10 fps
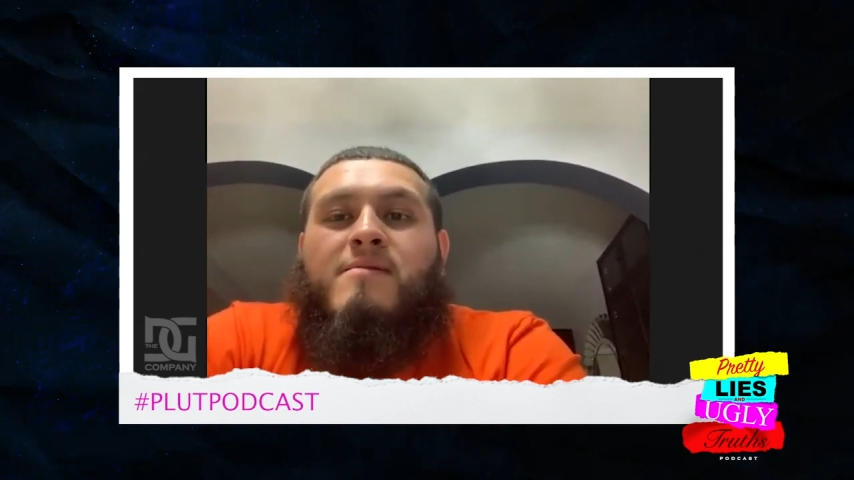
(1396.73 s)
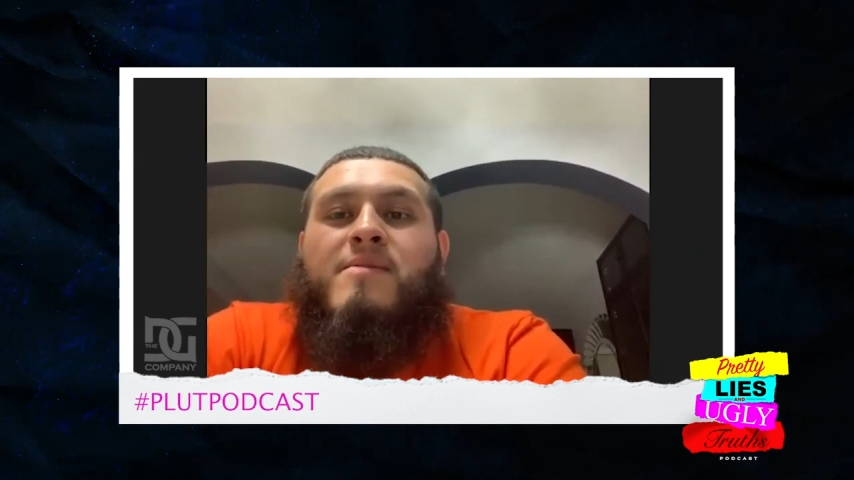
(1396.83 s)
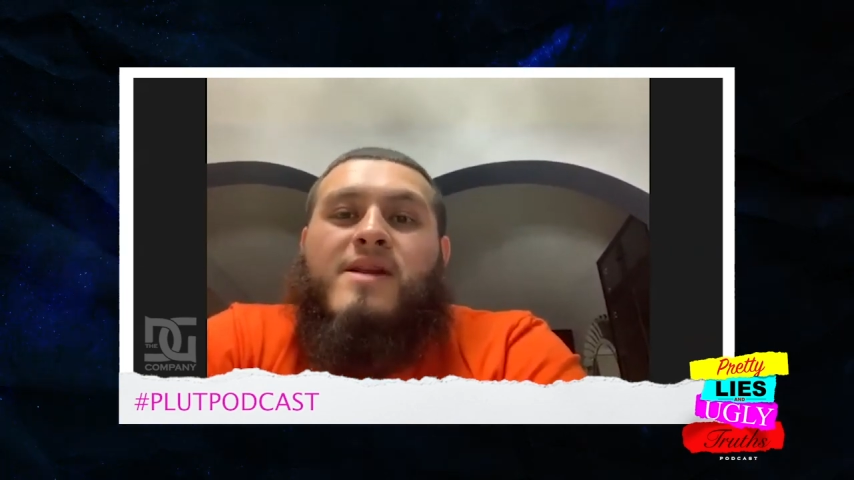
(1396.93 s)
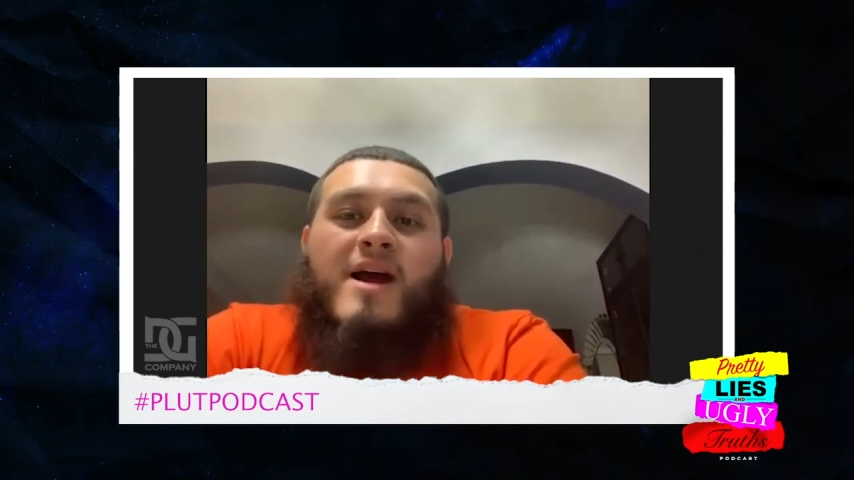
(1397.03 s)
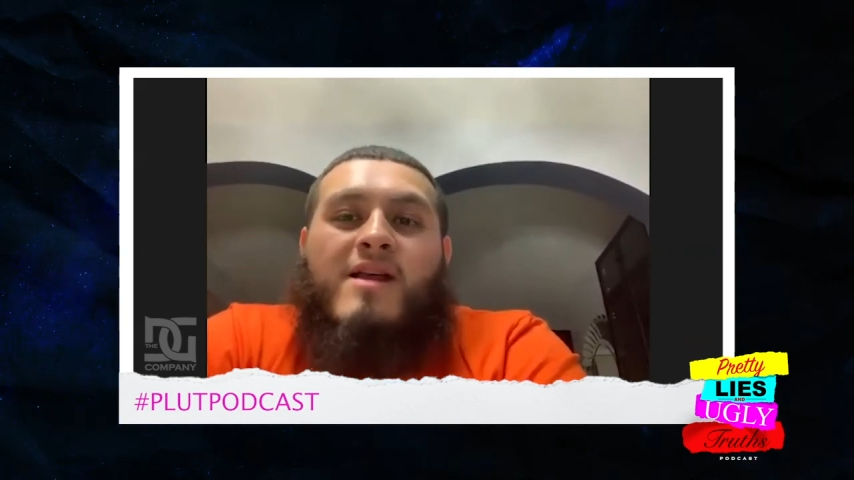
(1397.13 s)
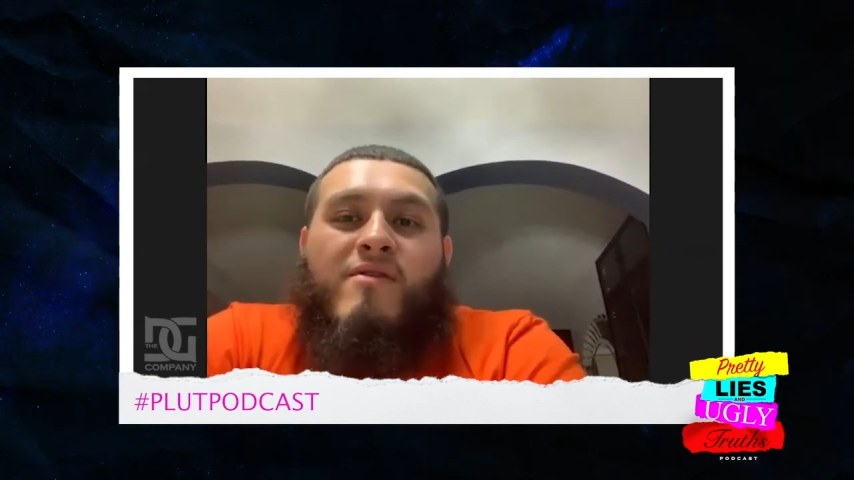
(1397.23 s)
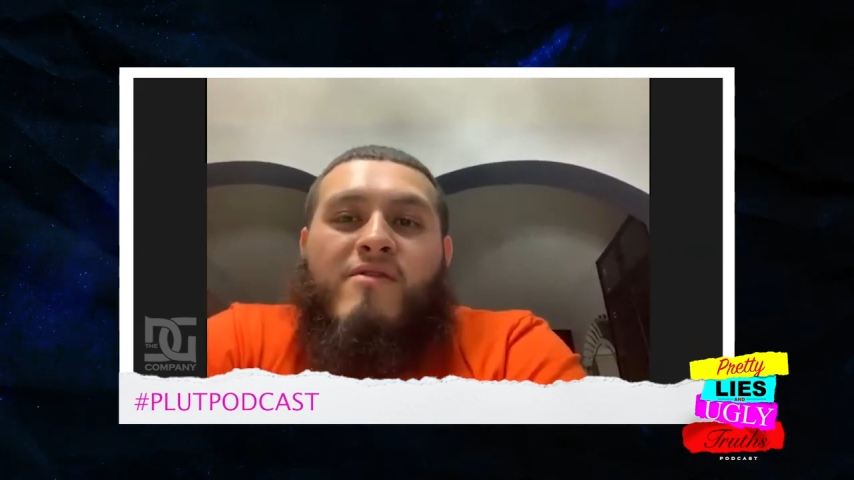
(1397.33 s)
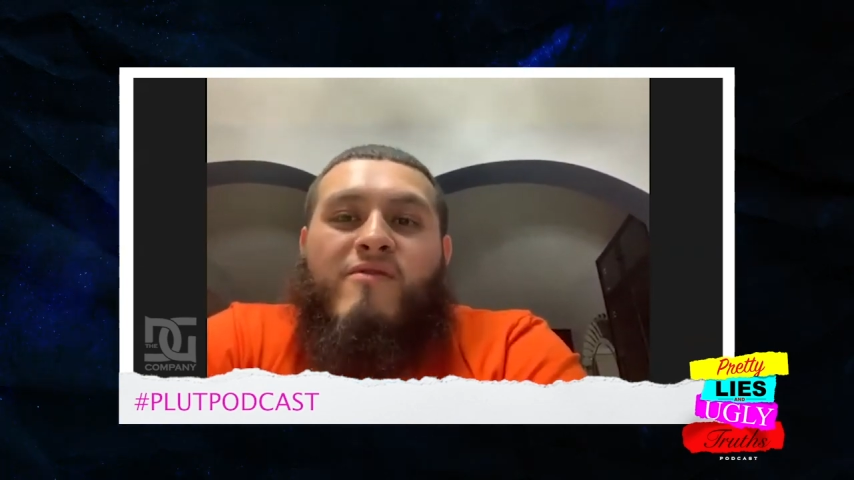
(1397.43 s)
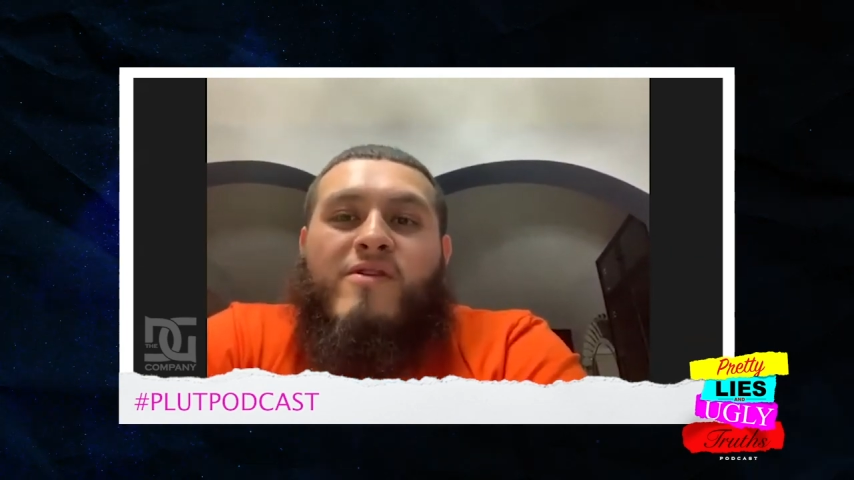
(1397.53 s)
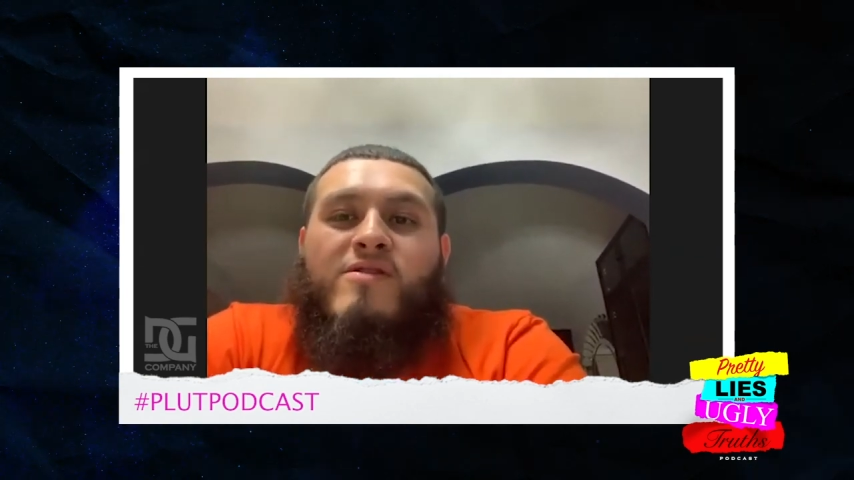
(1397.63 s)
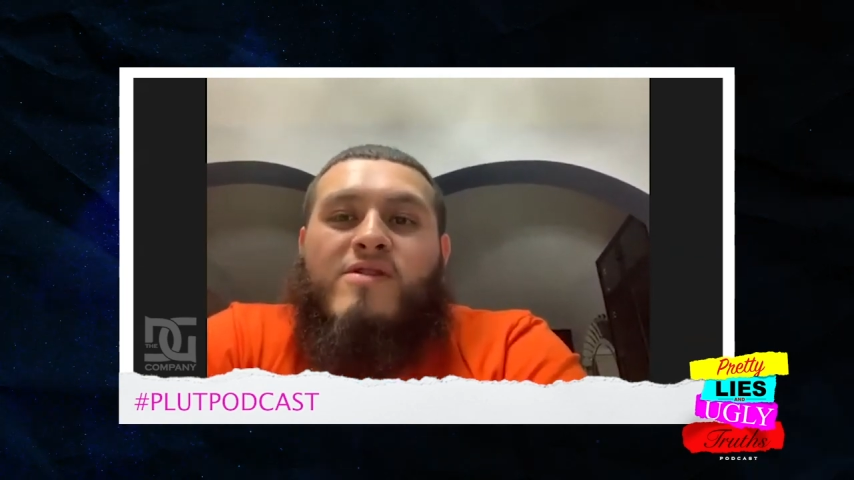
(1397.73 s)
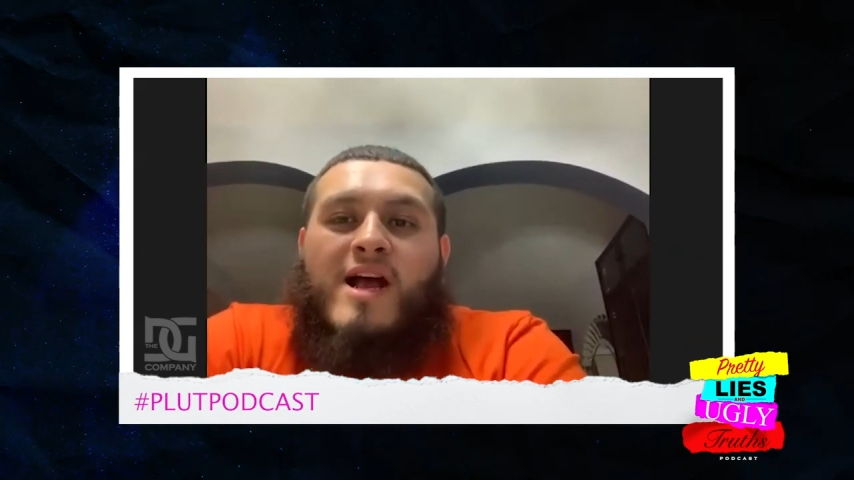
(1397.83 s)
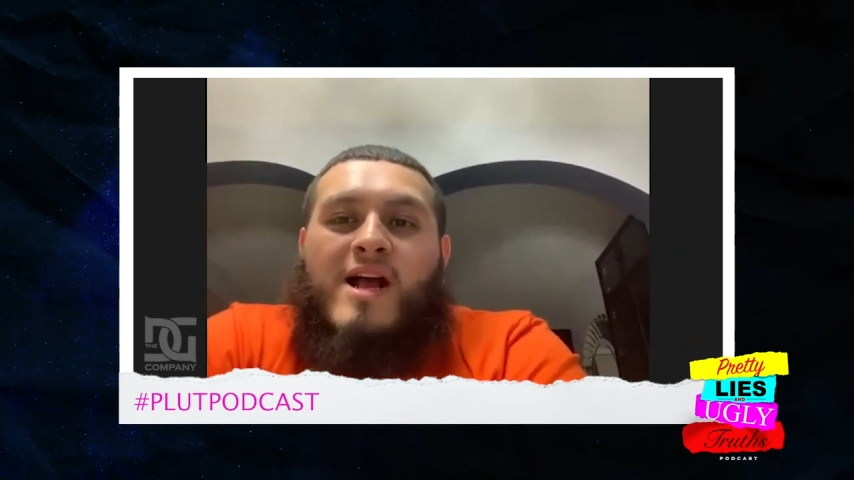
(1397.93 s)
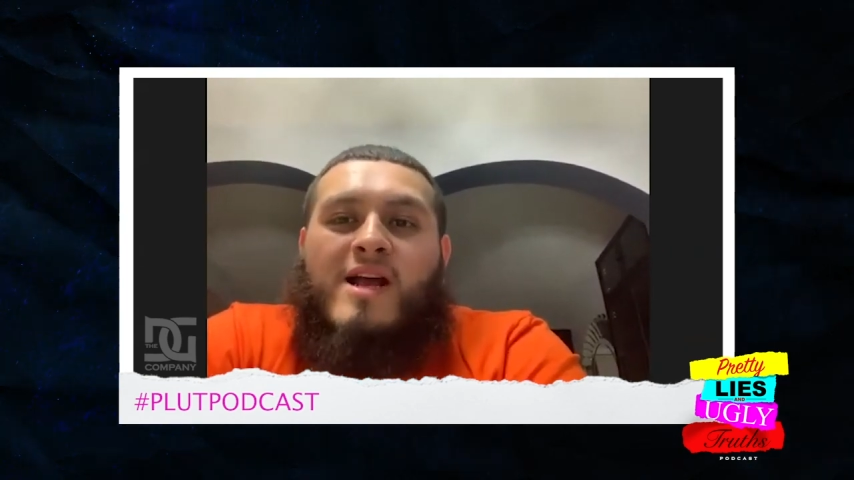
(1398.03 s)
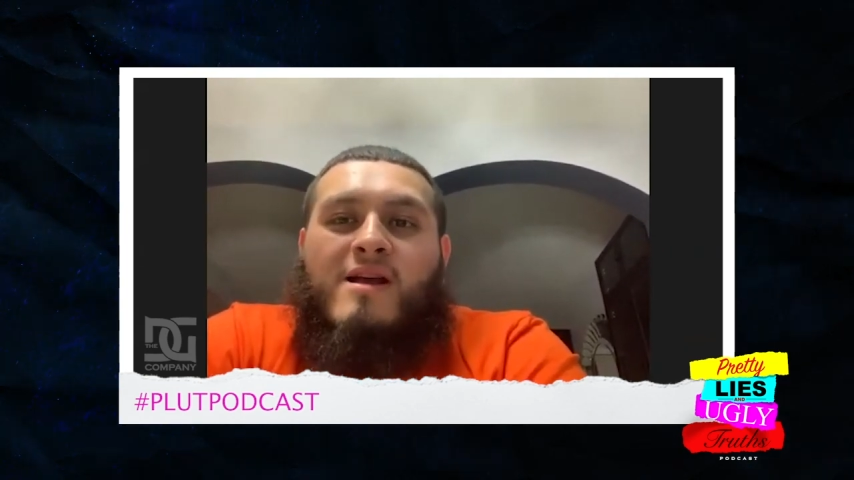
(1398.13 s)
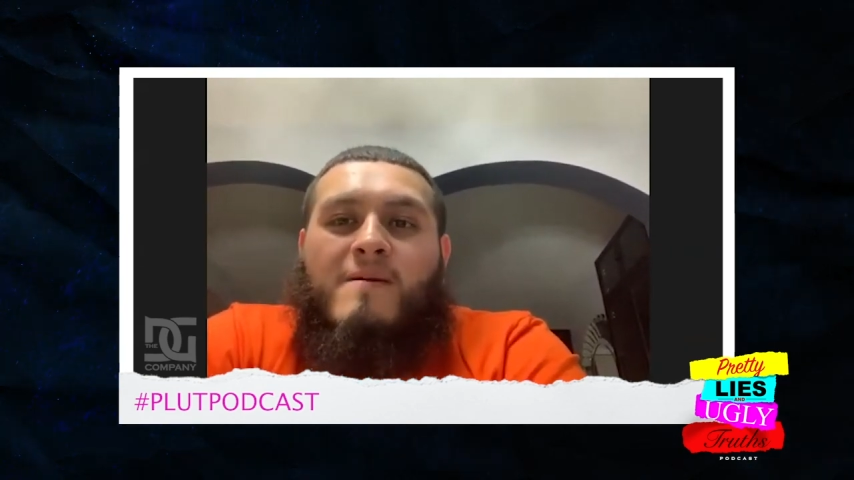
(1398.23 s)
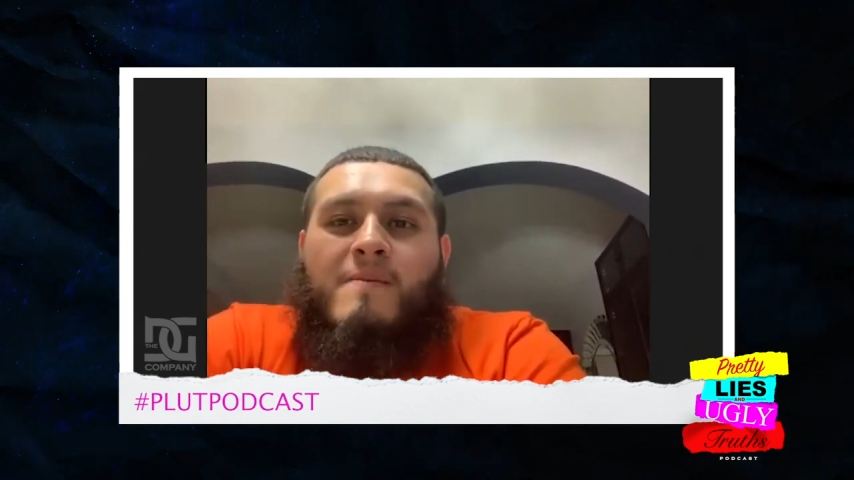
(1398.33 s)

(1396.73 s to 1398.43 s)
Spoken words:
But I even feel like,